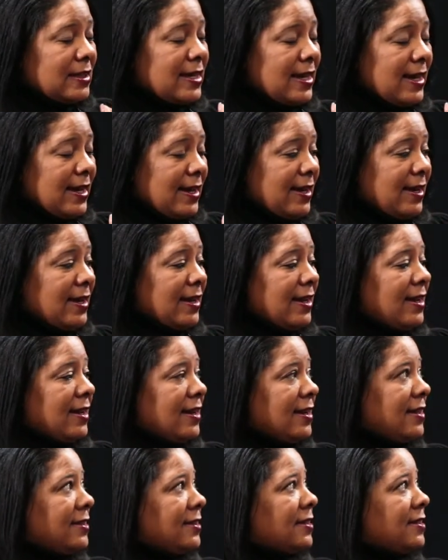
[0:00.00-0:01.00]
Yeah,
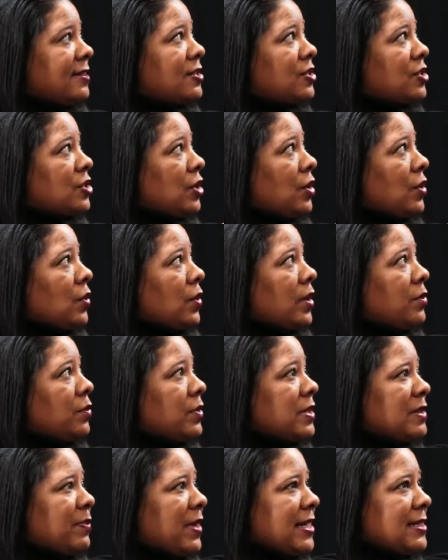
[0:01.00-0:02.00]
and so it
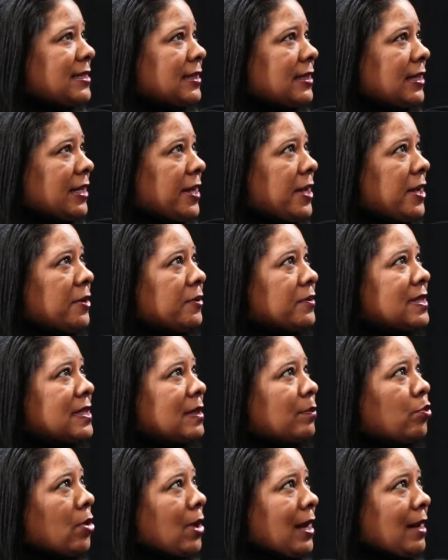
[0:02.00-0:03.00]
was basically, here's
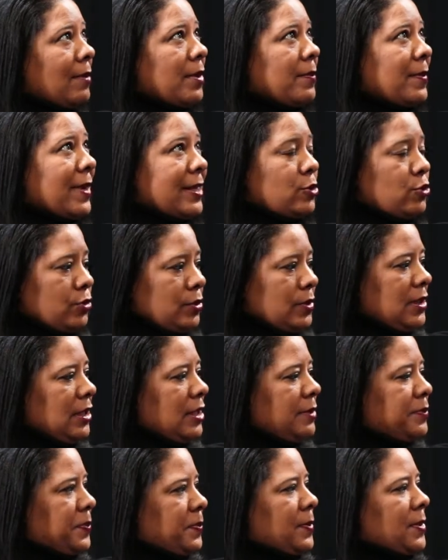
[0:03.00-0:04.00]
the problem. I drew a
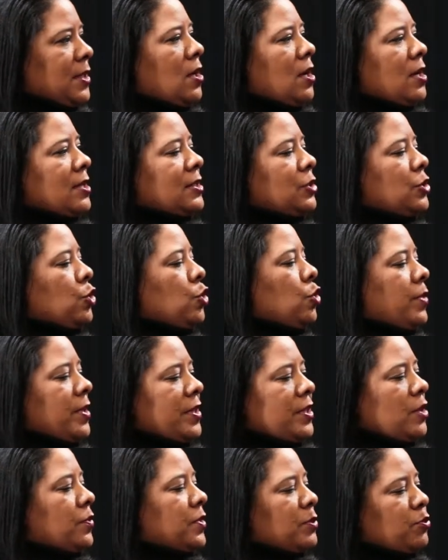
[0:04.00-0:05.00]
lip gloss tube,
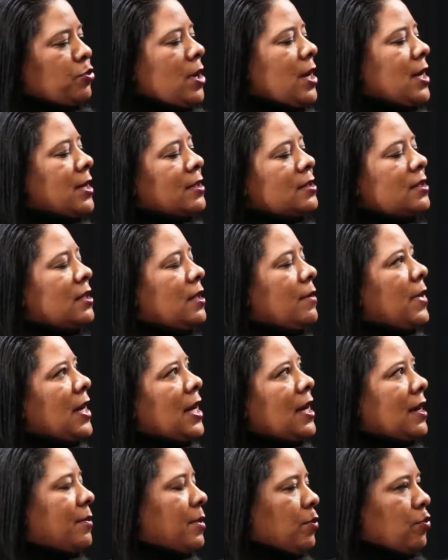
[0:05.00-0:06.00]
and there was product in the
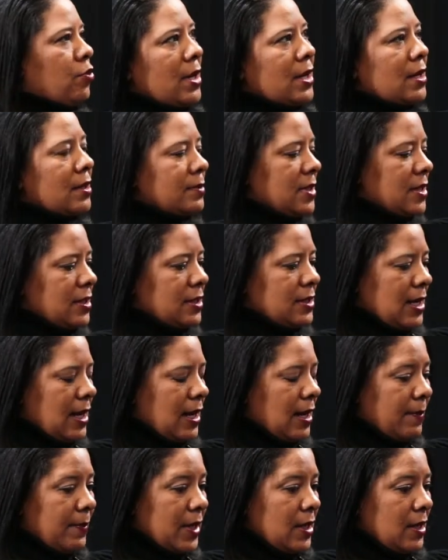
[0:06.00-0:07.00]
bottom and product in the
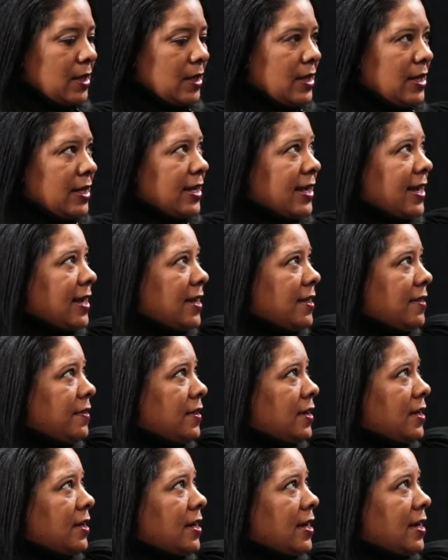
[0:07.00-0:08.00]
top,
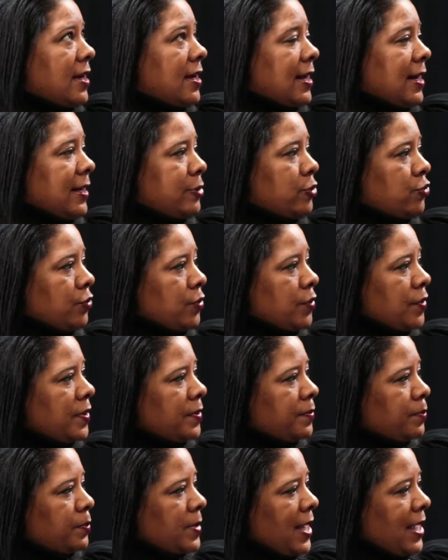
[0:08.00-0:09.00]
and I drew
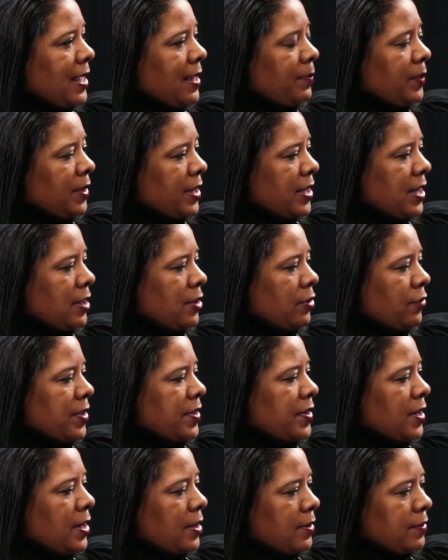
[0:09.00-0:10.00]
the applicator
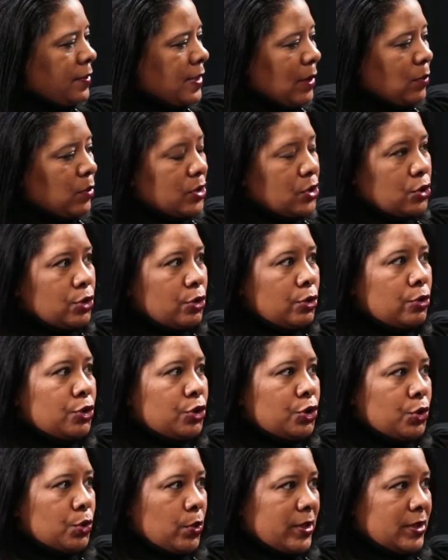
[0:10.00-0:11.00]
in there that was too
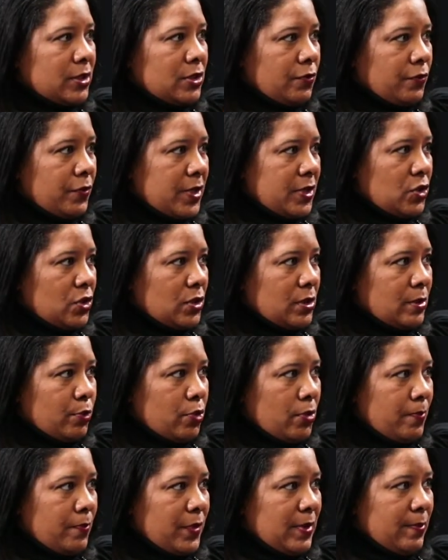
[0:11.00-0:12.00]
short to reach
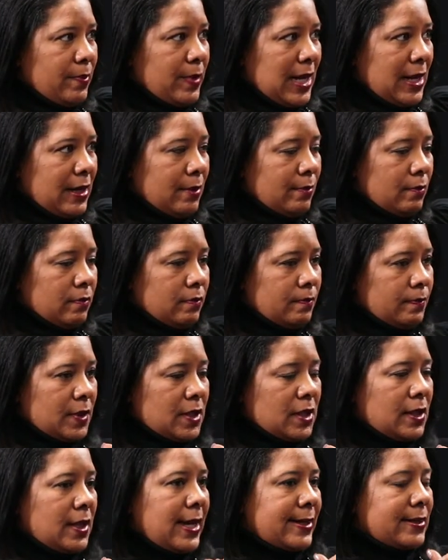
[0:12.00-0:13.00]
the bottom
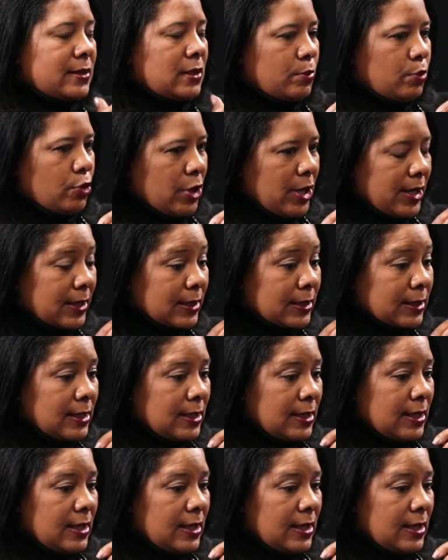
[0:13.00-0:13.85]
collected product.